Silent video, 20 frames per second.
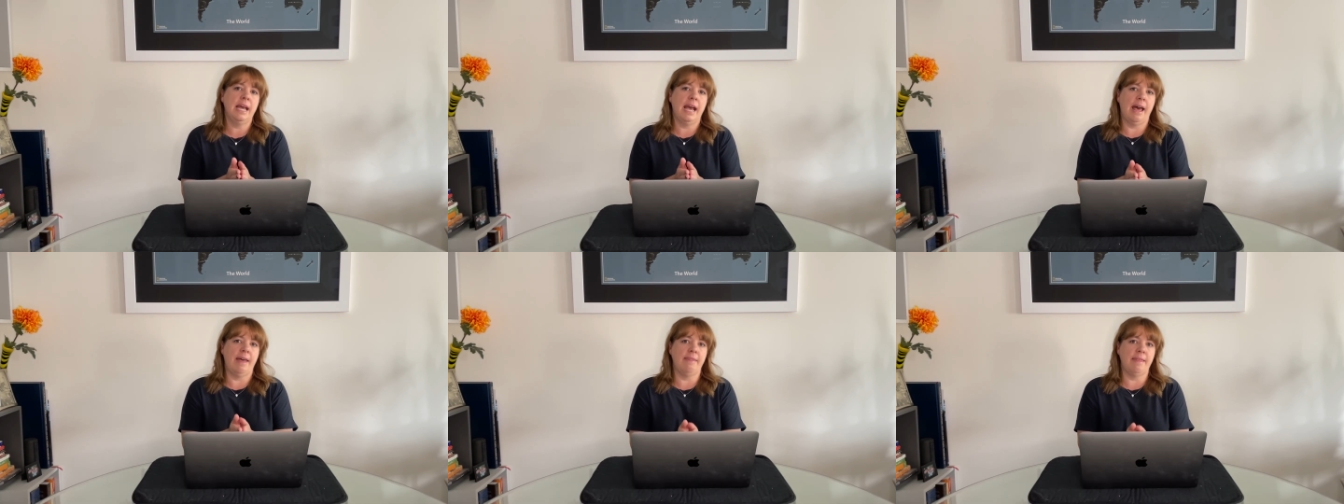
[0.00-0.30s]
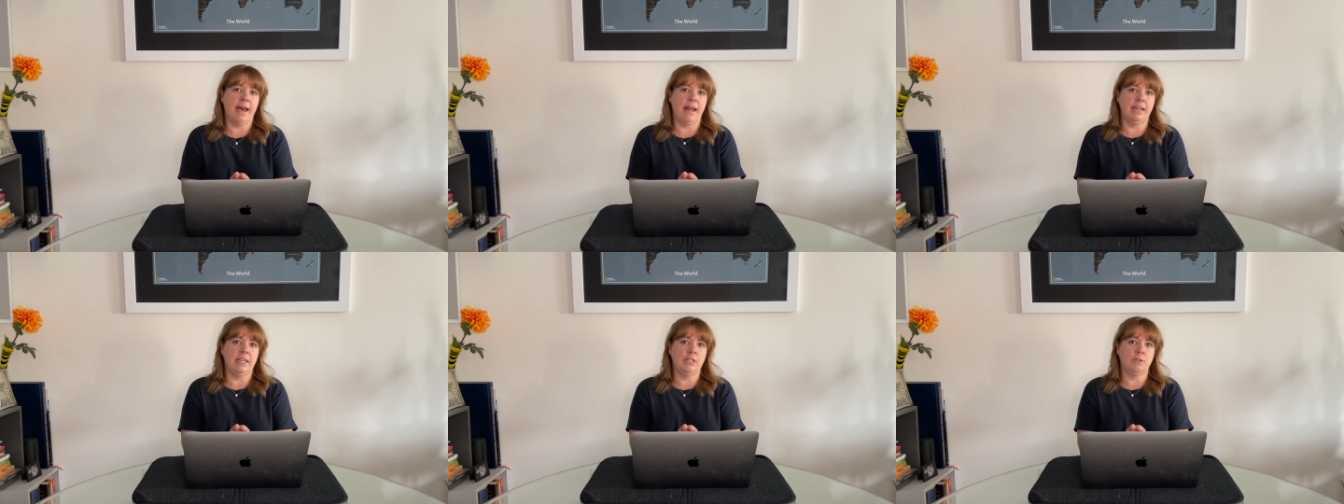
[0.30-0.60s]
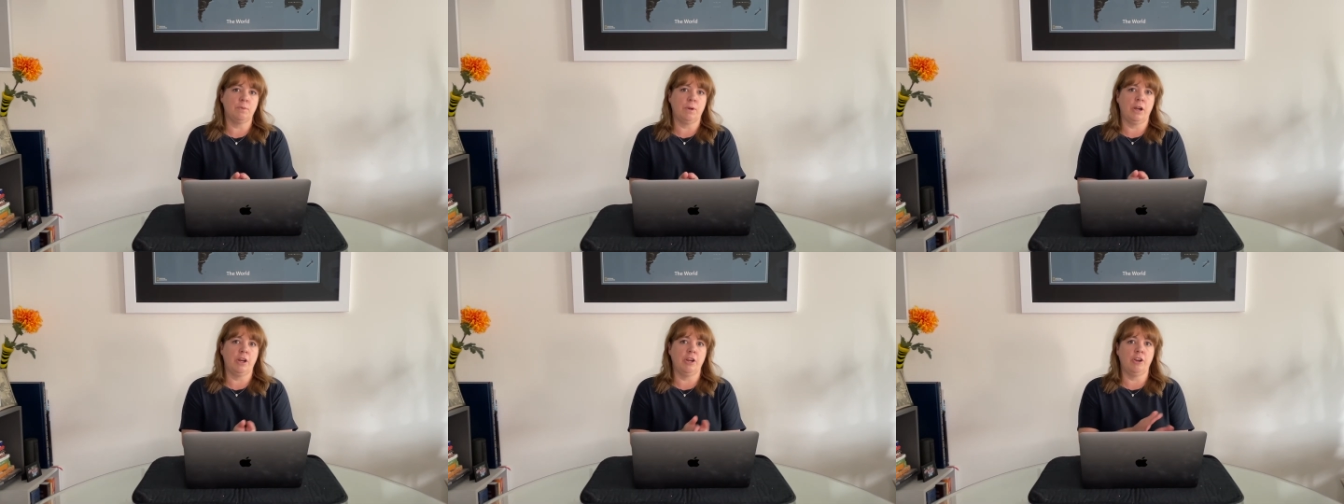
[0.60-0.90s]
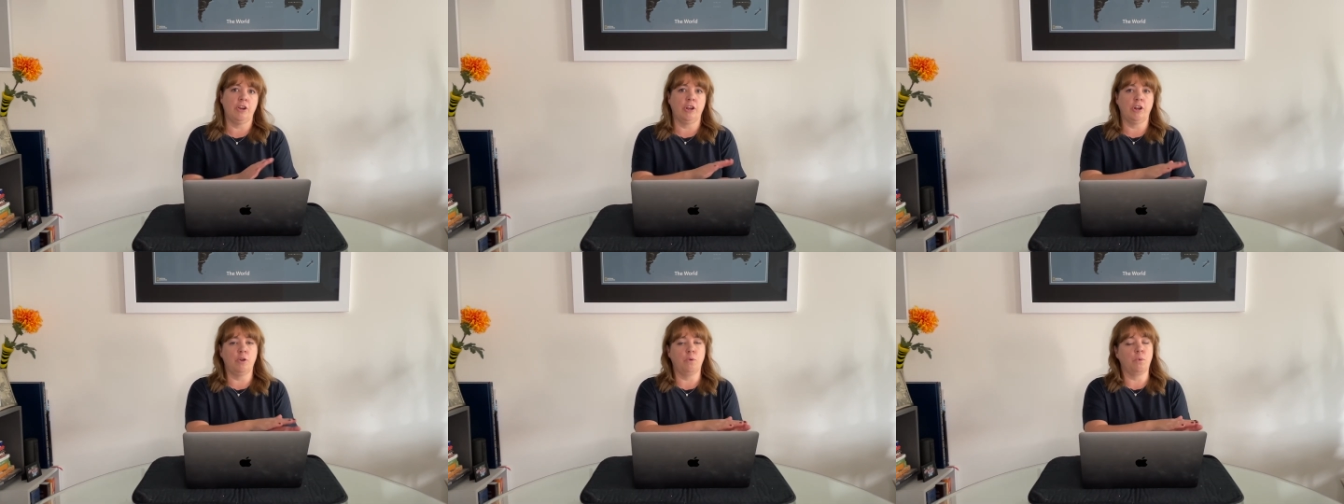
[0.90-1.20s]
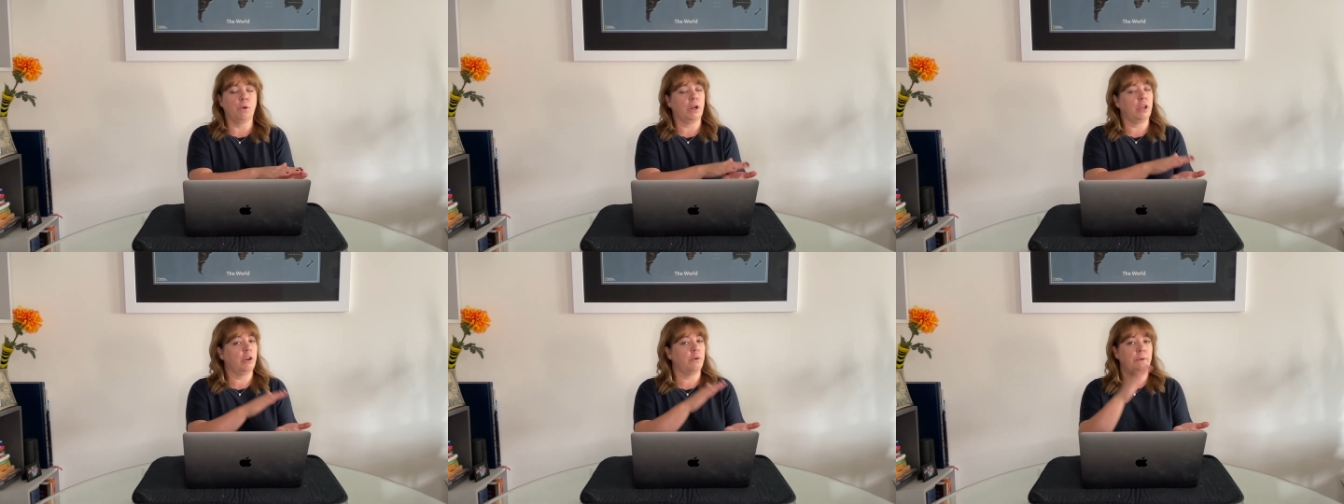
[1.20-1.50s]
and that is where you're going to
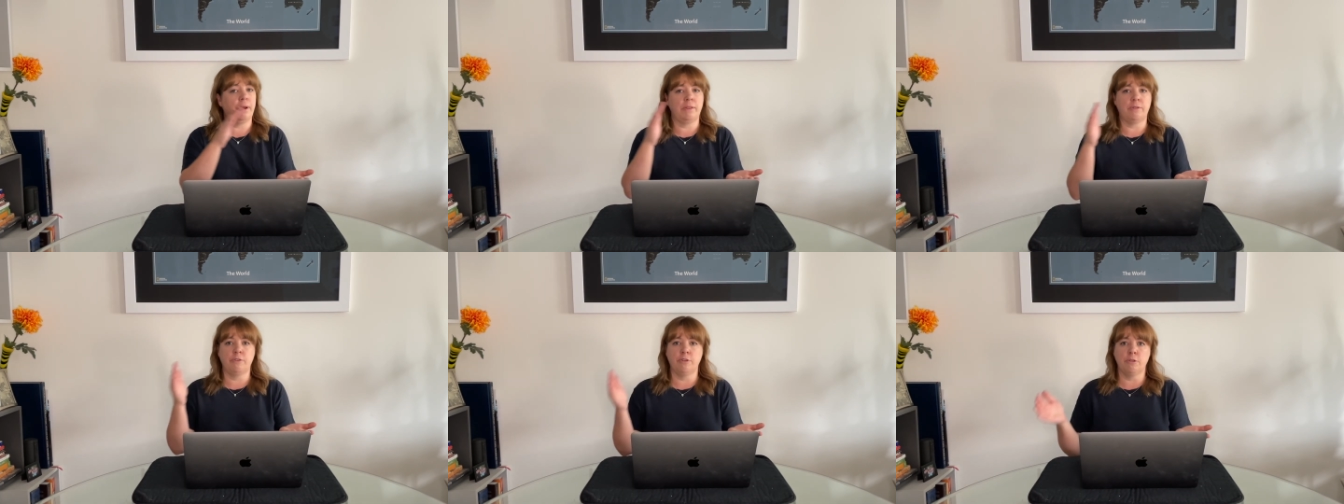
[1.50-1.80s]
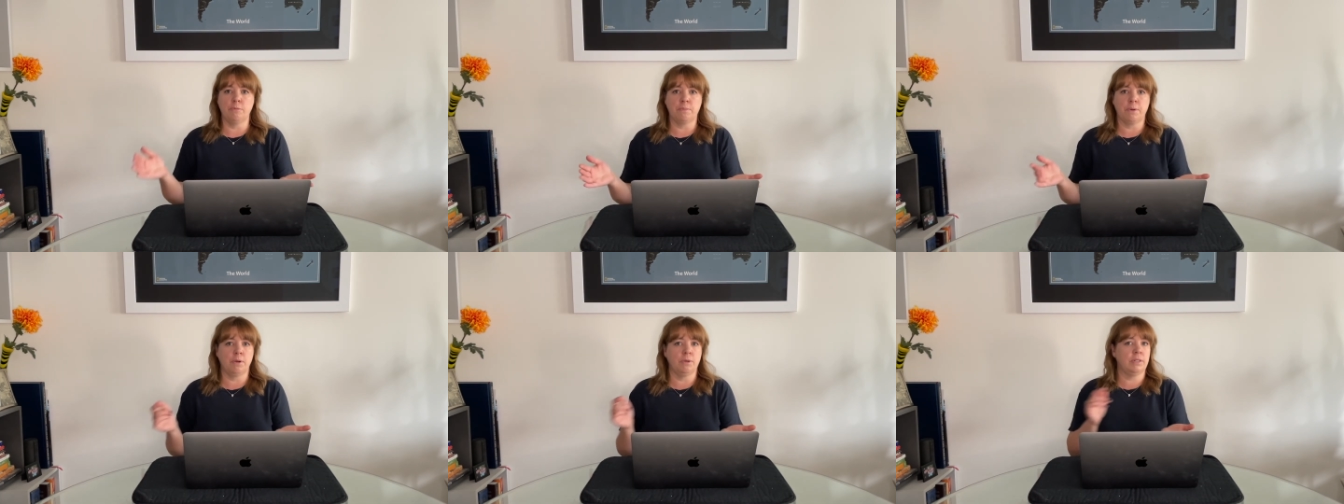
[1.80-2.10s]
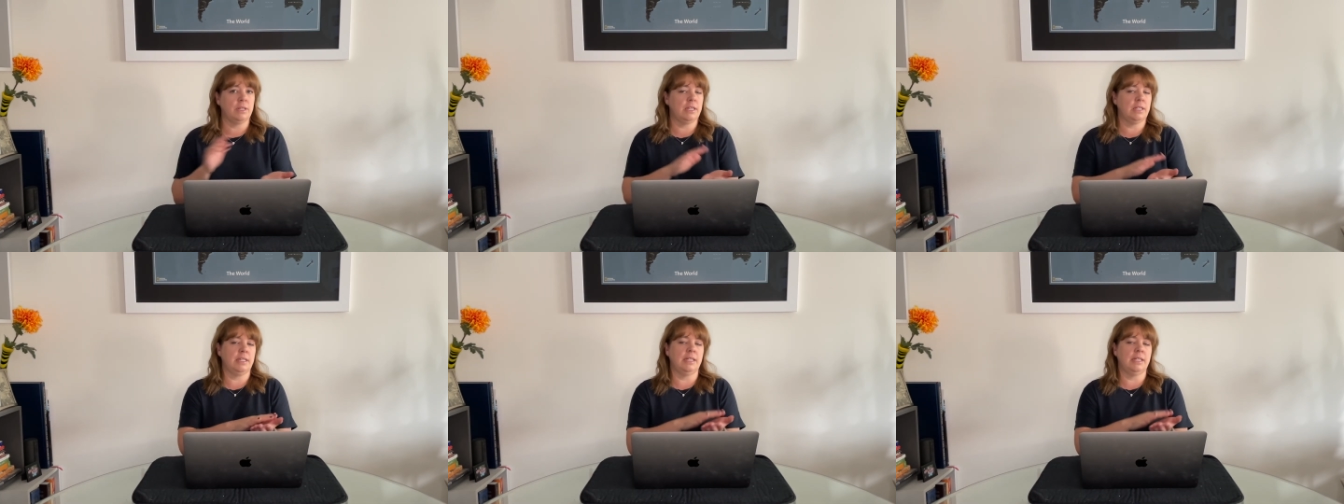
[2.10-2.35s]
work your way through the process